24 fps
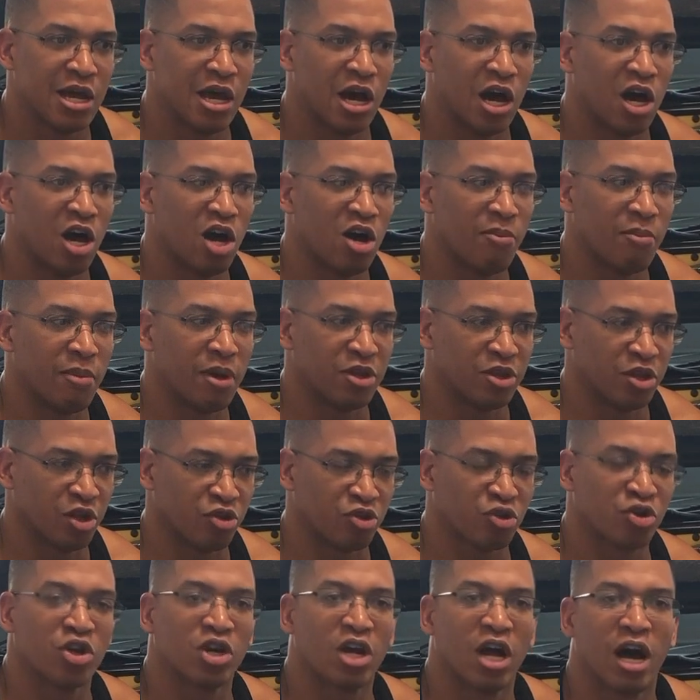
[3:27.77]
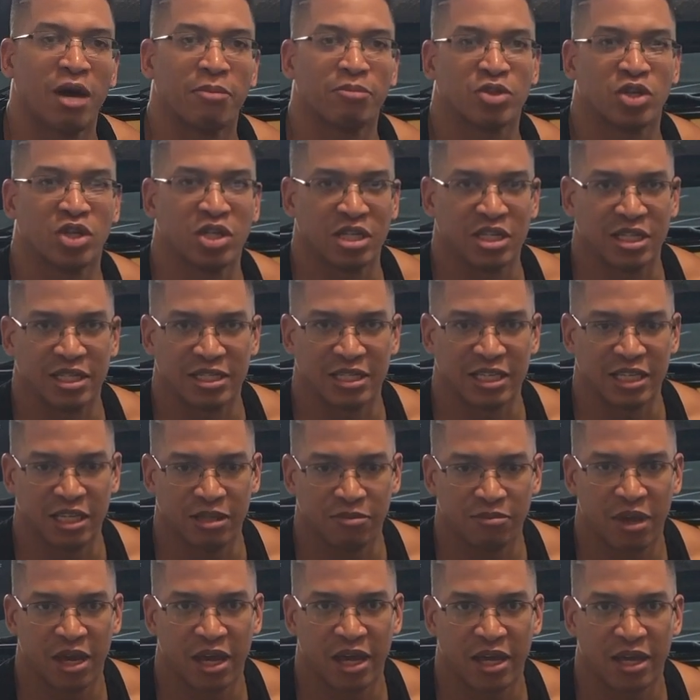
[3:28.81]
another good option is
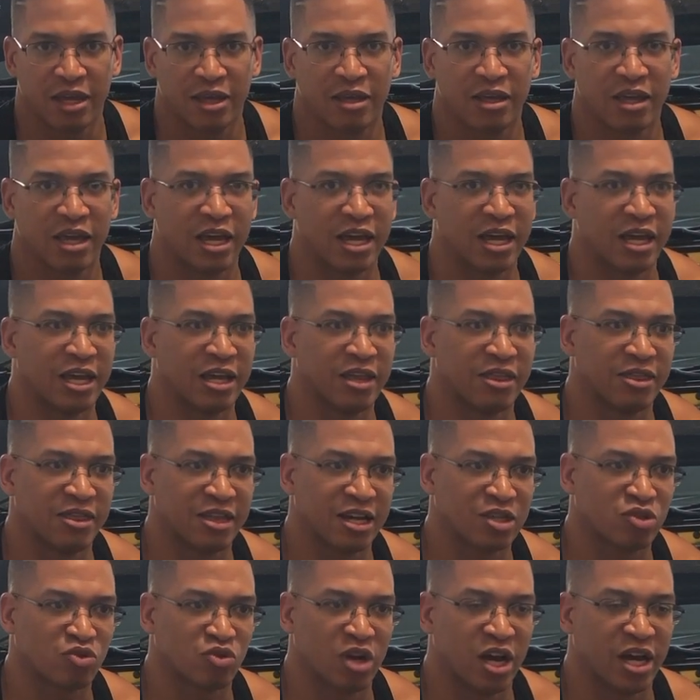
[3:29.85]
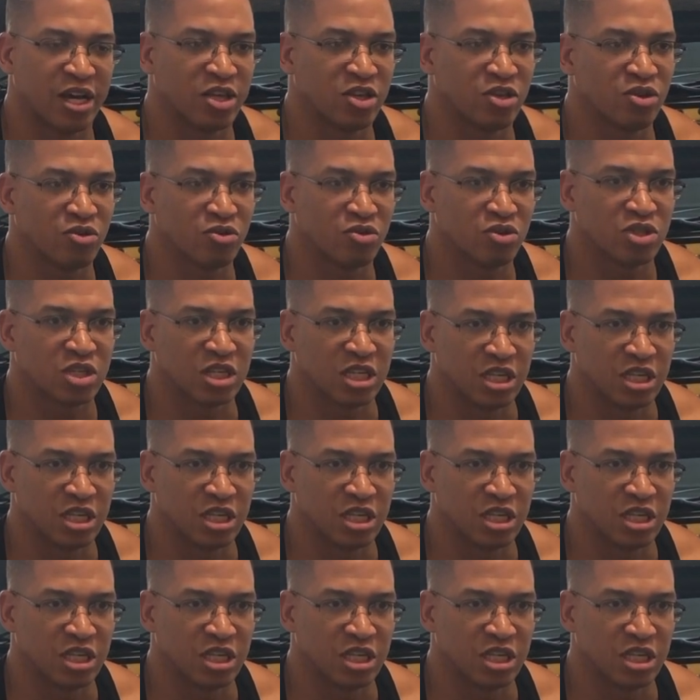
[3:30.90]
eBay, and that's what I used.